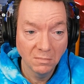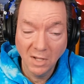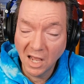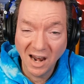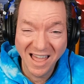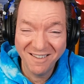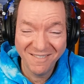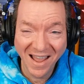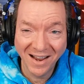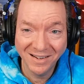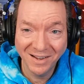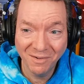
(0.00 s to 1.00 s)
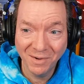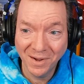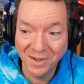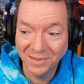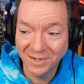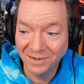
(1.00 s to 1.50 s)
Not a lot of acting going
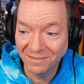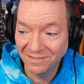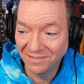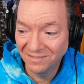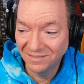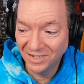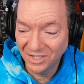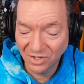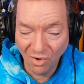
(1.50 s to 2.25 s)
on there. It's